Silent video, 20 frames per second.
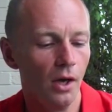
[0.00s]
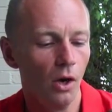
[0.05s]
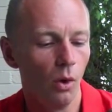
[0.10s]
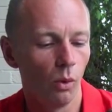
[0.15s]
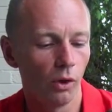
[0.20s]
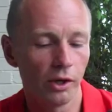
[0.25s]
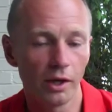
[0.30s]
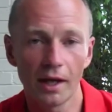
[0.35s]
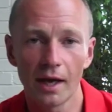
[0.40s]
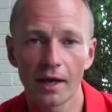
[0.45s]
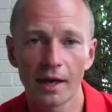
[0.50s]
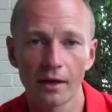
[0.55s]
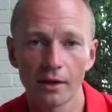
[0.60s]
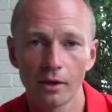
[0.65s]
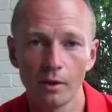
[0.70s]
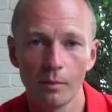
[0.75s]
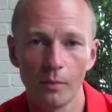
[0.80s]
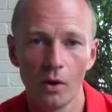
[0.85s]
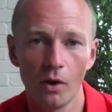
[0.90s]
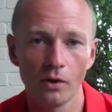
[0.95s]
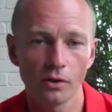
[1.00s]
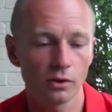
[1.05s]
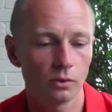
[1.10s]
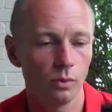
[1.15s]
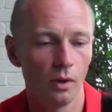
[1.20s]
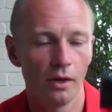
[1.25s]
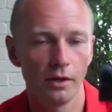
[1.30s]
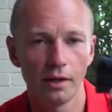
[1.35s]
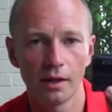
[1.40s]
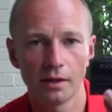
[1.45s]
What do you get out of the box?
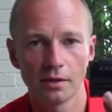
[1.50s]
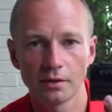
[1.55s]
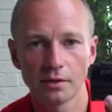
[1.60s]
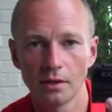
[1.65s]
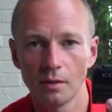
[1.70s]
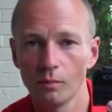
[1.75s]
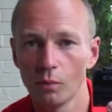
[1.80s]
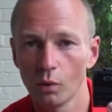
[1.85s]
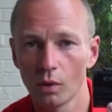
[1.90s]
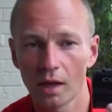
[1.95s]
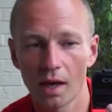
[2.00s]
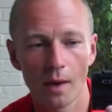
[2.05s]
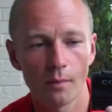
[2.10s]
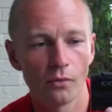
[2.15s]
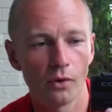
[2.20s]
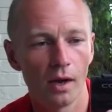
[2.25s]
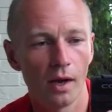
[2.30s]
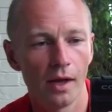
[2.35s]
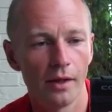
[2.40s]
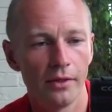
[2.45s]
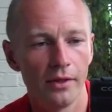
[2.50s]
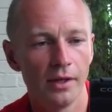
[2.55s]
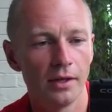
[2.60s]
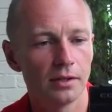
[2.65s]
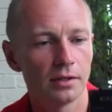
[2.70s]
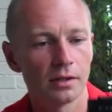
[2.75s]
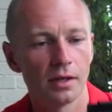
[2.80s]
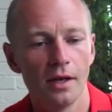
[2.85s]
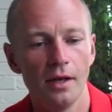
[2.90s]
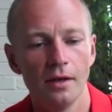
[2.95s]
Well, you get a simple camera like
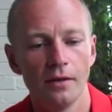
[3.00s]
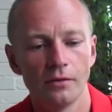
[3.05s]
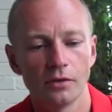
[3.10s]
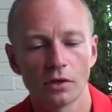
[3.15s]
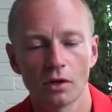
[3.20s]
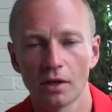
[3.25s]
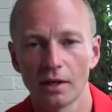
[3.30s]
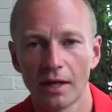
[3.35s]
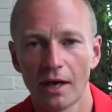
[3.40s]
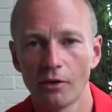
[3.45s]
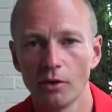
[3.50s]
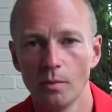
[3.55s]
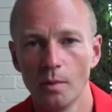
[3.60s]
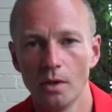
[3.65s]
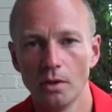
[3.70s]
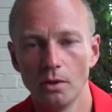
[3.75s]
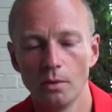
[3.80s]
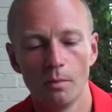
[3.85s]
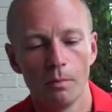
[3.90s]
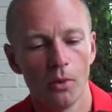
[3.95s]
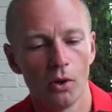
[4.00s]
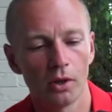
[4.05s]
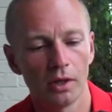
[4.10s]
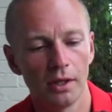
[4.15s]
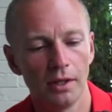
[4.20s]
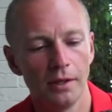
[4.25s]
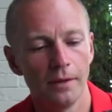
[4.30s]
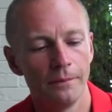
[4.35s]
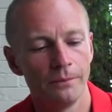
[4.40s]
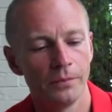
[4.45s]
this. It's got an aluminium
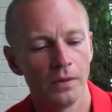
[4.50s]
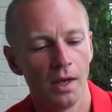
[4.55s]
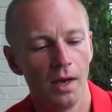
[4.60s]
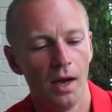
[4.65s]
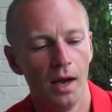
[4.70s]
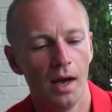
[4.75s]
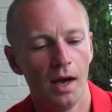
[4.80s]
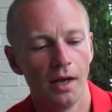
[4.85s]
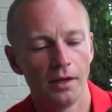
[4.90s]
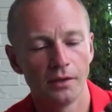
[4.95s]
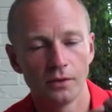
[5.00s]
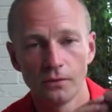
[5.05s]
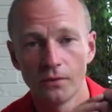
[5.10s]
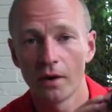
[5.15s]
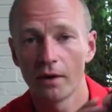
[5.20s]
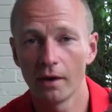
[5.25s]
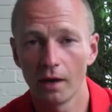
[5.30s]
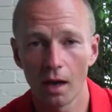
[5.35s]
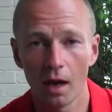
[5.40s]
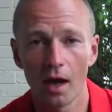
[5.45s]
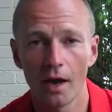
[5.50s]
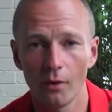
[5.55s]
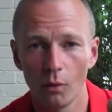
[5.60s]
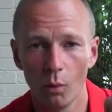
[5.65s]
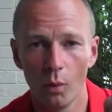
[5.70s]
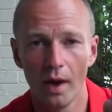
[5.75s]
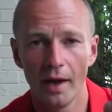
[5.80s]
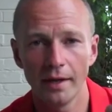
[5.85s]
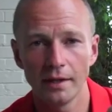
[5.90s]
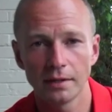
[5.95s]
body. It's very
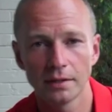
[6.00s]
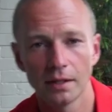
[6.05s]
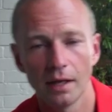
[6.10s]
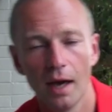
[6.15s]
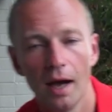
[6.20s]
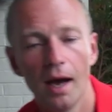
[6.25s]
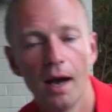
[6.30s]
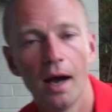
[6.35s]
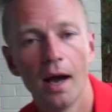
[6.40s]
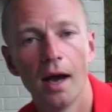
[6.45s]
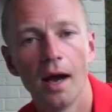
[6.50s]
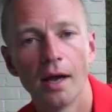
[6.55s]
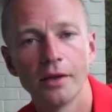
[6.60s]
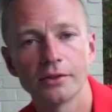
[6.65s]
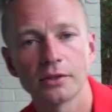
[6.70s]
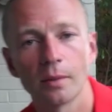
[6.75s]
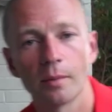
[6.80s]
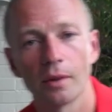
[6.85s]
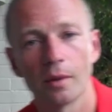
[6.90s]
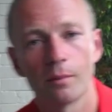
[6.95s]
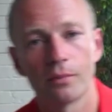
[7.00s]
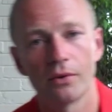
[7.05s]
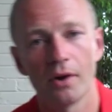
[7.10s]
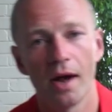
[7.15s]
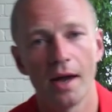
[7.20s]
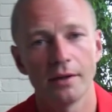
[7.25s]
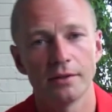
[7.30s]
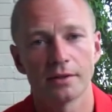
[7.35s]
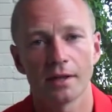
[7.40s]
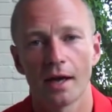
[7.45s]
lightweight. Some of the
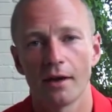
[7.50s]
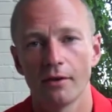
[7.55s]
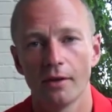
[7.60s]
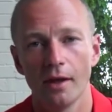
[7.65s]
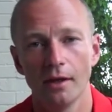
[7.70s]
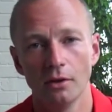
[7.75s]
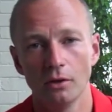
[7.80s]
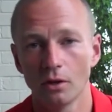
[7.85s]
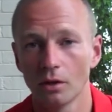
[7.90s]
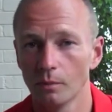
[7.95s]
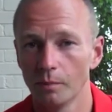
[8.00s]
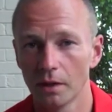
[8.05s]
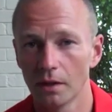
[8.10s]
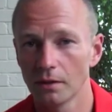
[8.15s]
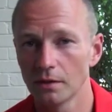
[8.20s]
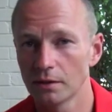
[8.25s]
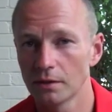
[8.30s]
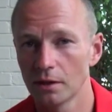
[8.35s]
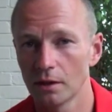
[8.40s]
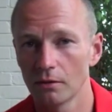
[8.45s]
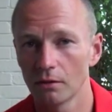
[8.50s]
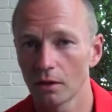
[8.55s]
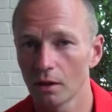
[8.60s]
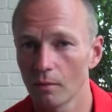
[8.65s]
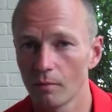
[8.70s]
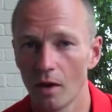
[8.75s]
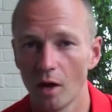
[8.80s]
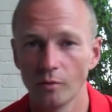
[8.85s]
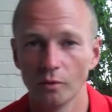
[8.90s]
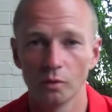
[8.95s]
brands out there you could be considering at the
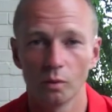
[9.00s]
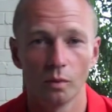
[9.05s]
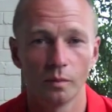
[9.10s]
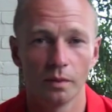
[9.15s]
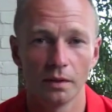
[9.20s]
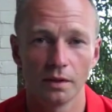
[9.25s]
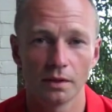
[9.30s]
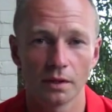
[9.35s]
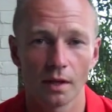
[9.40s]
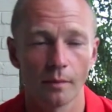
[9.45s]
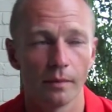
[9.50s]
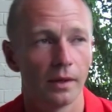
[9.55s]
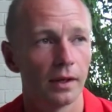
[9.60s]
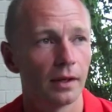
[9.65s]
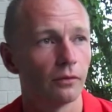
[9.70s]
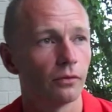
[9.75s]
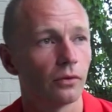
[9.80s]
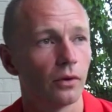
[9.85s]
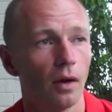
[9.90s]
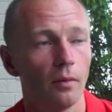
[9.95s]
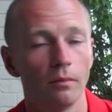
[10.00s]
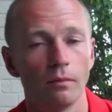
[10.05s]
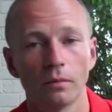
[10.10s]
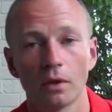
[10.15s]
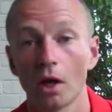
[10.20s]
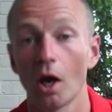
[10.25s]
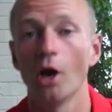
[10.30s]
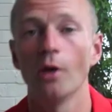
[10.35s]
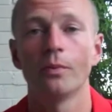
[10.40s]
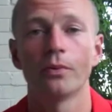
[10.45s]
moment would be something from
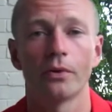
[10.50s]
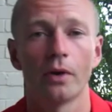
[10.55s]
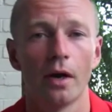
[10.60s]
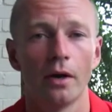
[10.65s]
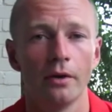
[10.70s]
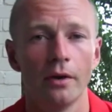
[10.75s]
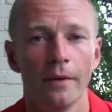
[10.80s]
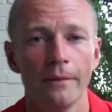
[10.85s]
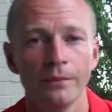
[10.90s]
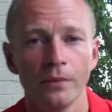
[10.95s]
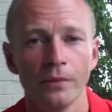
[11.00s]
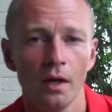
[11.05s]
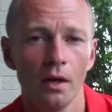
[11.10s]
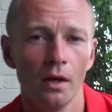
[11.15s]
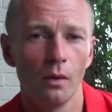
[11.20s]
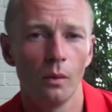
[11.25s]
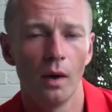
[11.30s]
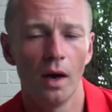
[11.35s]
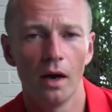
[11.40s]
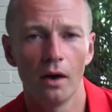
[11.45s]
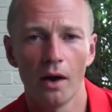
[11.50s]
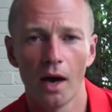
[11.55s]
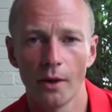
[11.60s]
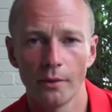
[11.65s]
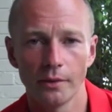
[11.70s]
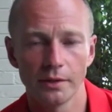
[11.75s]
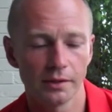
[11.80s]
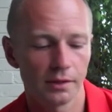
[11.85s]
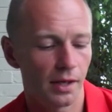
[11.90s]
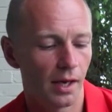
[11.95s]
GoPro. Well, I
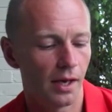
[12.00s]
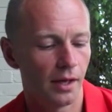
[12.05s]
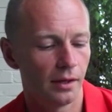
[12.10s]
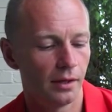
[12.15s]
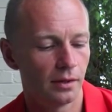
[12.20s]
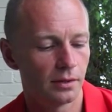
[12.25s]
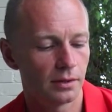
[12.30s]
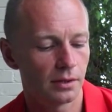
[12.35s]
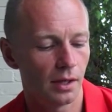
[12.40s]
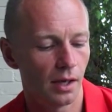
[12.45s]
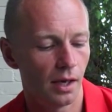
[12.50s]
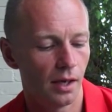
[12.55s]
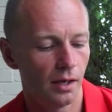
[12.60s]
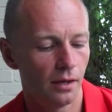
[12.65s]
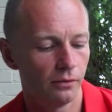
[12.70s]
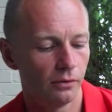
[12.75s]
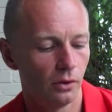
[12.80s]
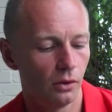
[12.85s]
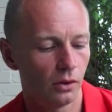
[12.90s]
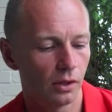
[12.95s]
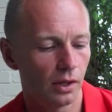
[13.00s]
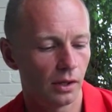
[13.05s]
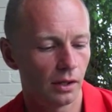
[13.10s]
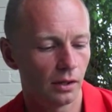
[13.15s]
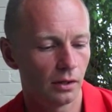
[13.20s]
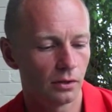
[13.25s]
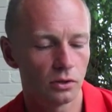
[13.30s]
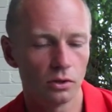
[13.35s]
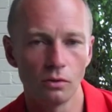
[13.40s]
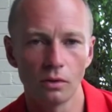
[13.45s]
would say that if you're looking at
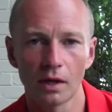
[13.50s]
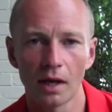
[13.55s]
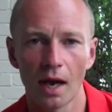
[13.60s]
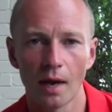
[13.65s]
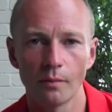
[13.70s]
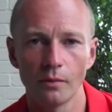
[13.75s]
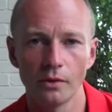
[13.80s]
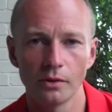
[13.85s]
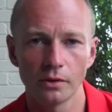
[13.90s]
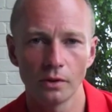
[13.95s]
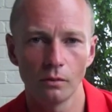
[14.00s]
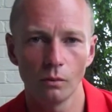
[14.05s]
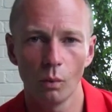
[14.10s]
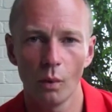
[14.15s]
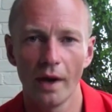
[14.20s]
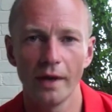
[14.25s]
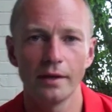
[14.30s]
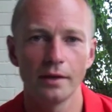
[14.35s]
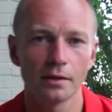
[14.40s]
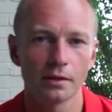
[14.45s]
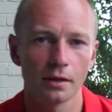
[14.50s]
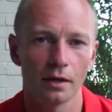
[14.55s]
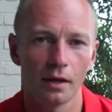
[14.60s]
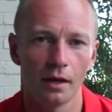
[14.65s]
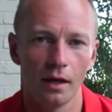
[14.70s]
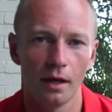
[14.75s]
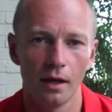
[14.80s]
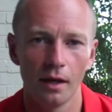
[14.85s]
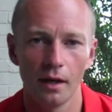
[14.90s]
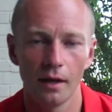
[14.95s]
the two cameras and weight is
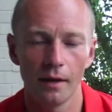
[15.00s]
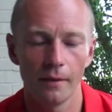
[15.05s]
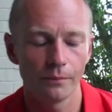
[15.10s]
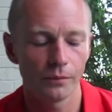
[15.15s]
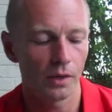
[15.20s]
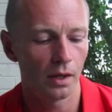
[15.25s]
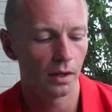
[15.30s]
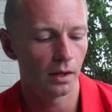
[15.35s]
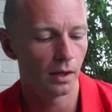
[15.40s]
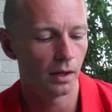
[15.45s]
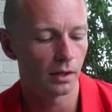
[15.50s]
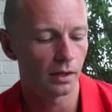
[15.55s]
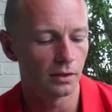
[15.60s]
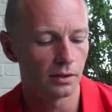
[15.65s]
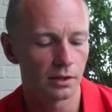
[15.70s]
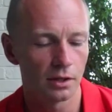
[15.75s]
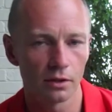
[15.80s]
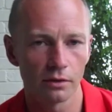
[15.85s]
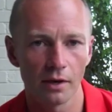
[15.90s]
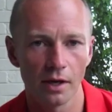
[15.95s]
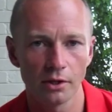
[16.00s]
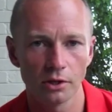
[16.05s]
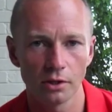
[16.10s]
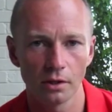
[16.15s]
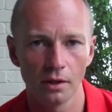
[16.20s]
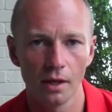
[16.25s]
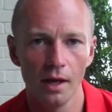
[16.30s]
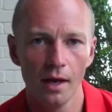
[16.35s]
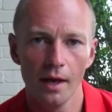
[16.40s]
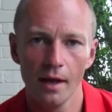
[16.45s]
a
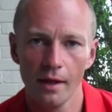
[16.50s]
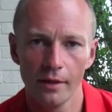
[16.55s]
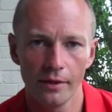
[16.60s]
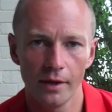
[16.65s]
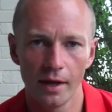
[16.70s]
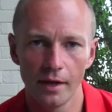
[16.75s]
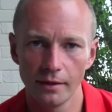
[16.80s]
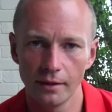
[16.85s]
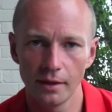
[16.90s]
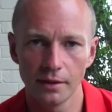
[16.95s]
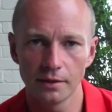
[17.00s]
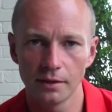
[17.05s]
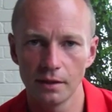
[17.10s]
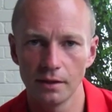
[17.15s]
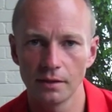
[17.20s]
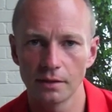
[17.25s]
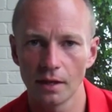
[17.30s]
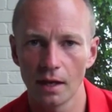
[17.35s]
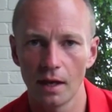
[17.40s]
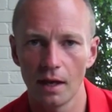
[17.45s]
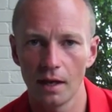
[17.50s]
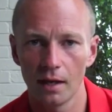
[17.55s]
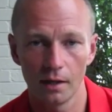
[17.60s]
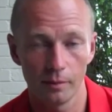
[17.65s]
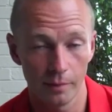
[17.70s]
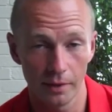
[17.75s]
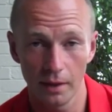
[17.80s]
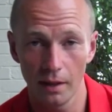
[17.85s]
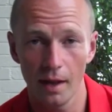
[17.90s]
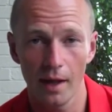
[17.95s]
consideration, then this is a little
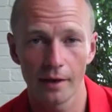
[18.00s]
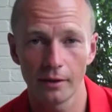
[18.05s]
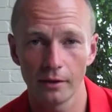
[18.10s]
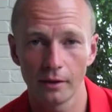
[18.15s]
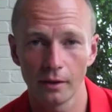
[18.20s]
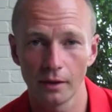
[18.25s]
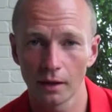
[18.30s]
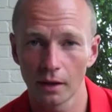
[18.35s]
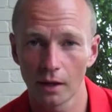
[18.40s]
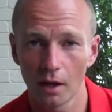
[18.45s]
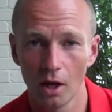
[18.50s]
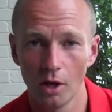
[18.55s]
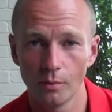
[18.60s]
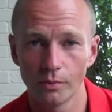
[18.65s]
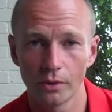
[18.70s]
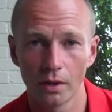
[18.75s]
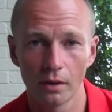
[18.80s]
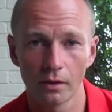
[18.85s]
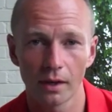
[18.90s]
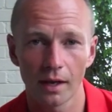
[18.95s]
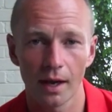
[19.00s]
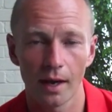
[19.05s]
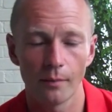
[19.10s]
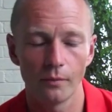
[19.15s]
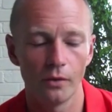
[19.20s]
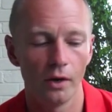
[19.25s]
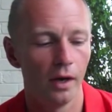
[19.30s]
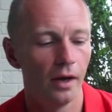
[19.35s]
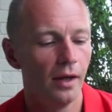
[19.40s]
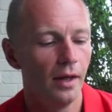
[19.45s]
bit lighter than the GoPro
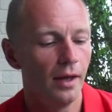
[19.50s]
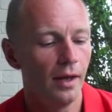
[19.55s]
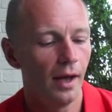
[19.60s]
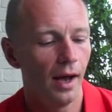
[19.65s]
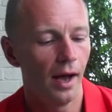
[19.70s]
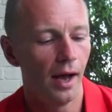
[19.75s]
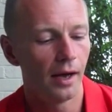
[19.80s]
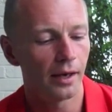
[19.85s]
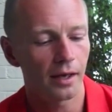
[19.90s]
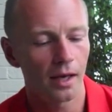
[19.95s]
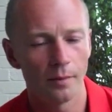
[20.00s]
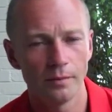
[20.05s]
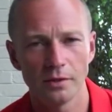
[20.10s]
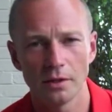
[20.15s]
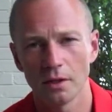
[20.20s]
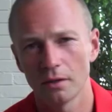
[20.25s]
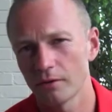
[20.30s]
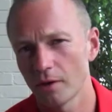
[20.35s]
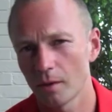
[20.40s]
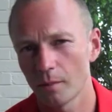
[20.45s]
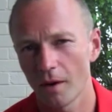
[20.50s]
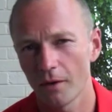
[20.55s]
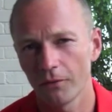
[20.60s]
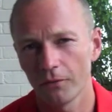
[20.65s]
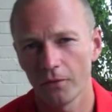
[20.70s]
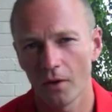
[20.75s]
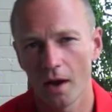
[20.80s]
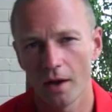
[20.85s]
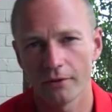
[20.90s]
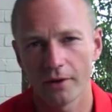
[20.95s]
camera. It comes in around about
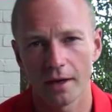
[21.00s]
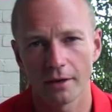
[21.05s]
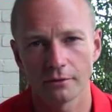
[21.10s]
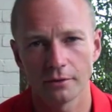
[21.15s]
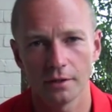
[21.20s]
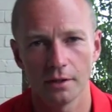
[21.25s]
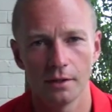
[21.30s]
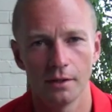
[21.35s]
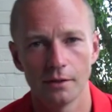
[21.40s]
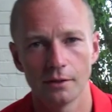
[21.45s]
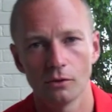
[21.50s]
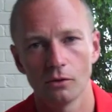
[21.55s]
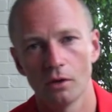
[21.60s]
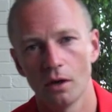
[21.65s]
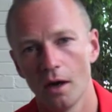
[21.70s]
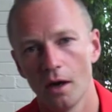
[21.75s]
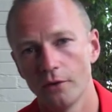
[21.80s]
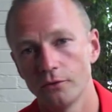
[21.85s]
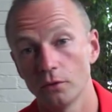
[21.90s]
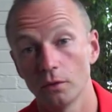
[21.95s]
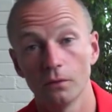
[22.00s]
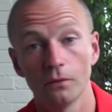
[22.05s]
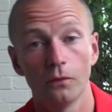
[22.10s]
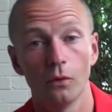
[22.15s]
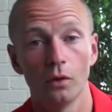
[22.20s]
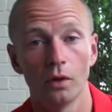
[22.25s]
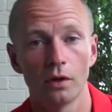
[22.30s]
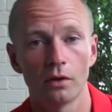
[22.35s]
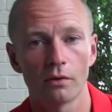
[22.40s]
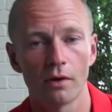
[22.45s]
5 ounces or
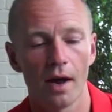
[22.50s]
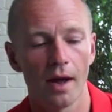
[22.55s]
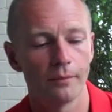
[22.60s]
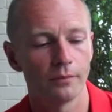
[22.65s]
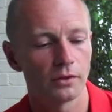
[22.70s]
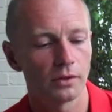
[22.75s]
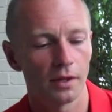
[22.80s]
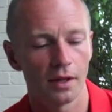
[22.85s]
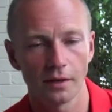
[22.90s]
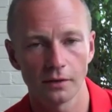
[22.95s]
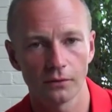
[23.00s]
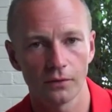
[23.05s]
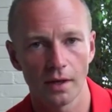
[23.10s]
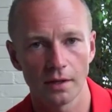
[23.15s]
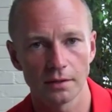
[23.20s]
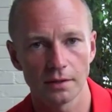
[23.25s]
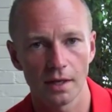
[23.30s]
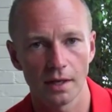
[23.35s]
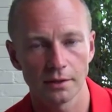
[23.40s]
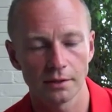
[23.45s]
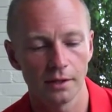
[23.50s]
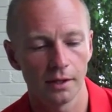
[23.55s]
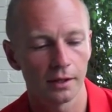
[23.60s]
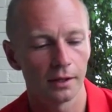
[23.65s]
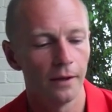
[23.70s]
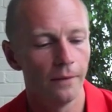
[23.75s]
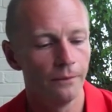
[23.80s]
140 grams, so that's fantastic.